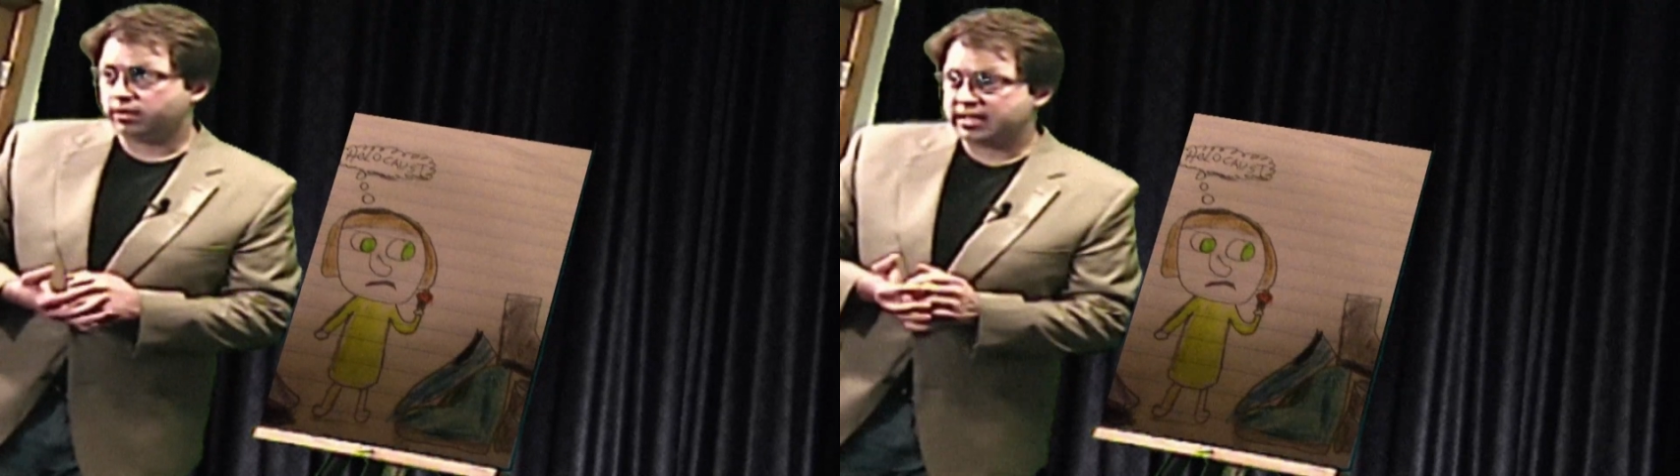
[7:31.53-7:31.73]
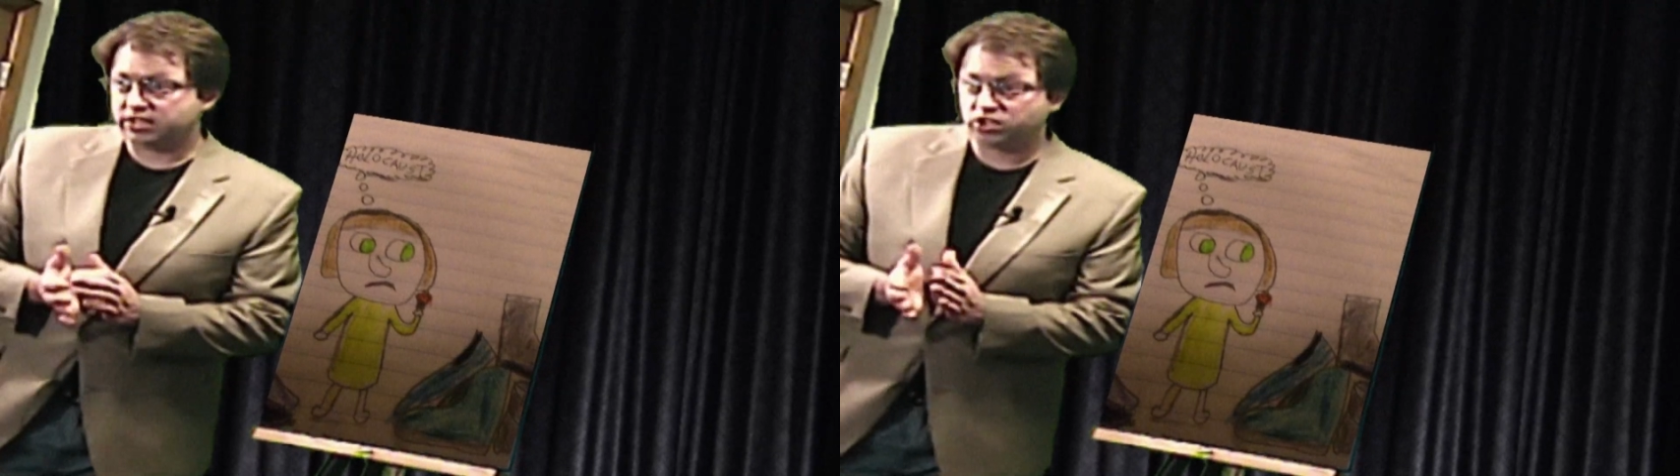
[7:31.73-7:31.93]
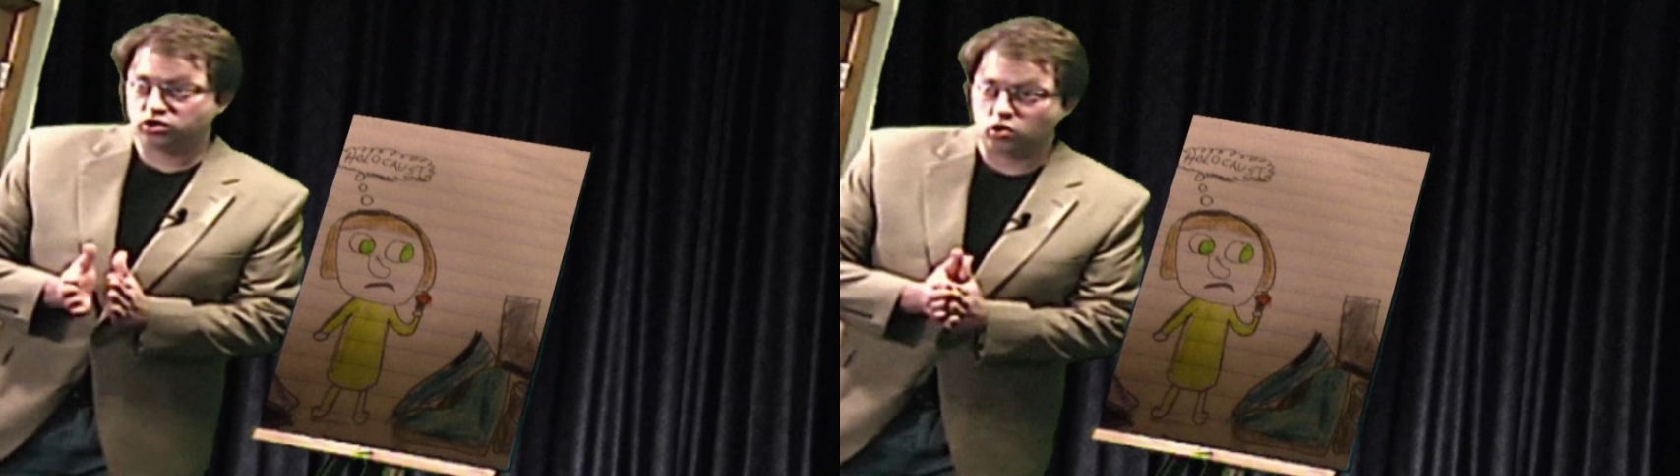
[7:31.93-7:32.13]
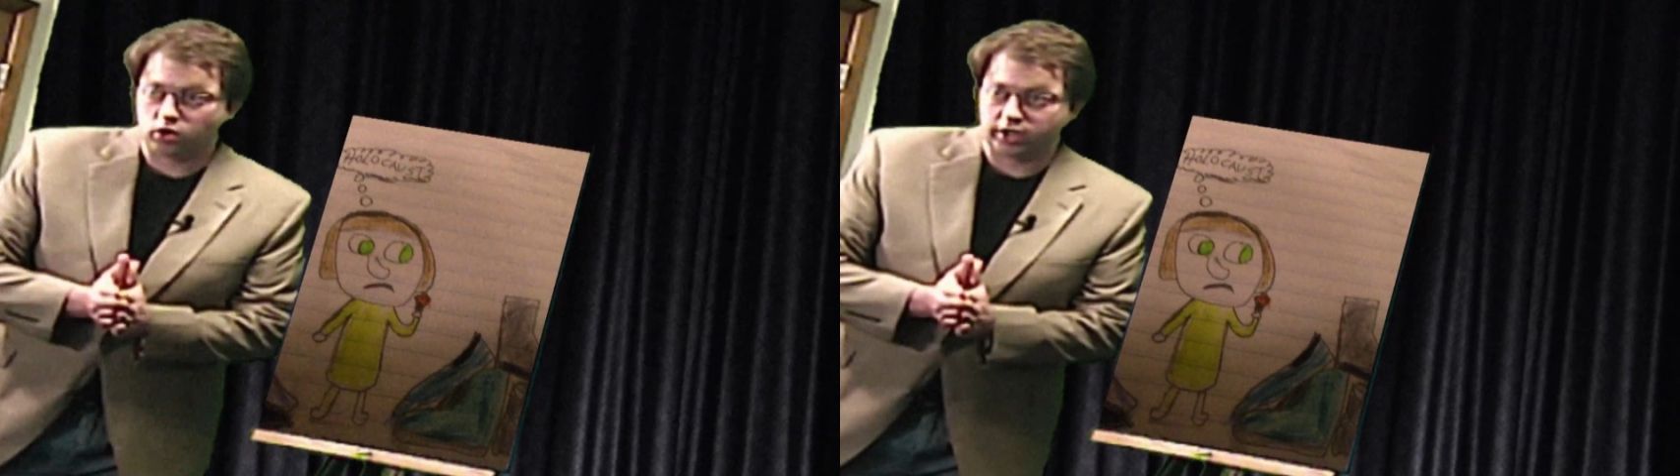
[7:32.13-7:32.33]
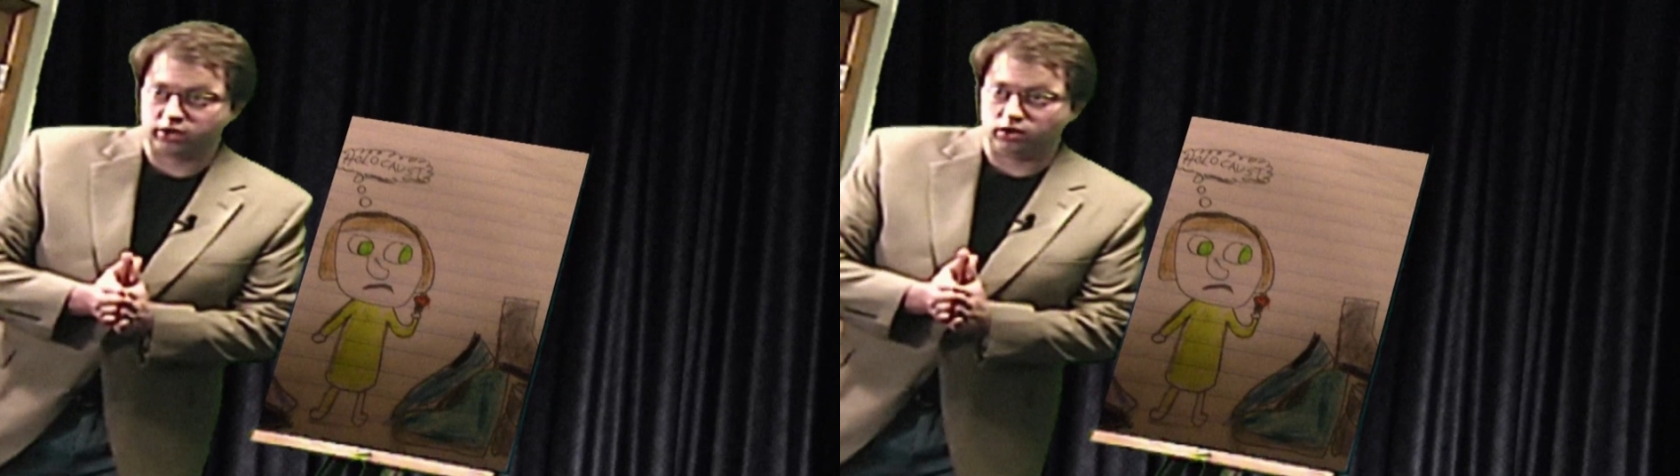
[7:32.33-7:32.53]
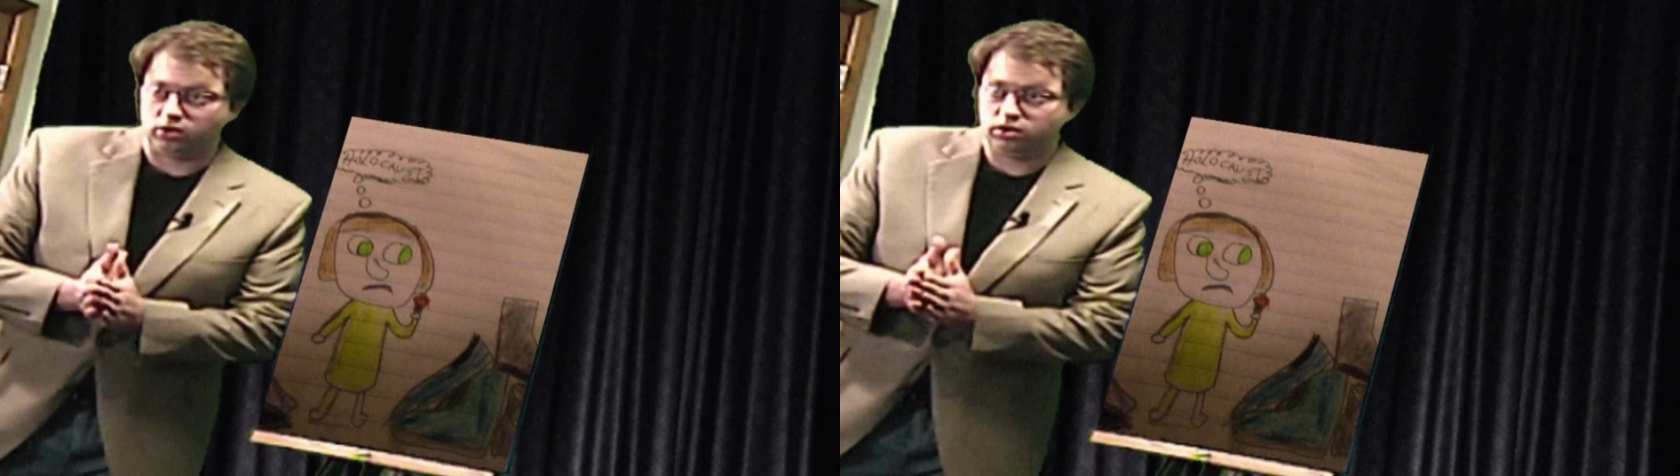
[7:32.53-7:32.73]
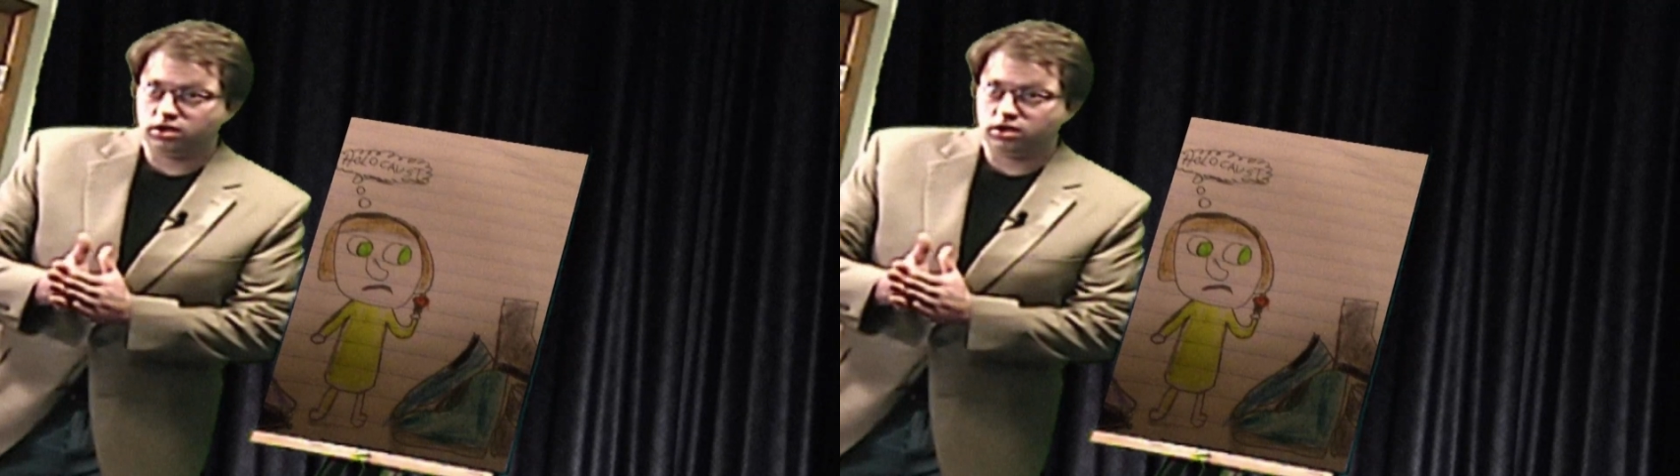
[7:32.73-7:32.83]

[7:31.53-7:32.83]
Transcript: historical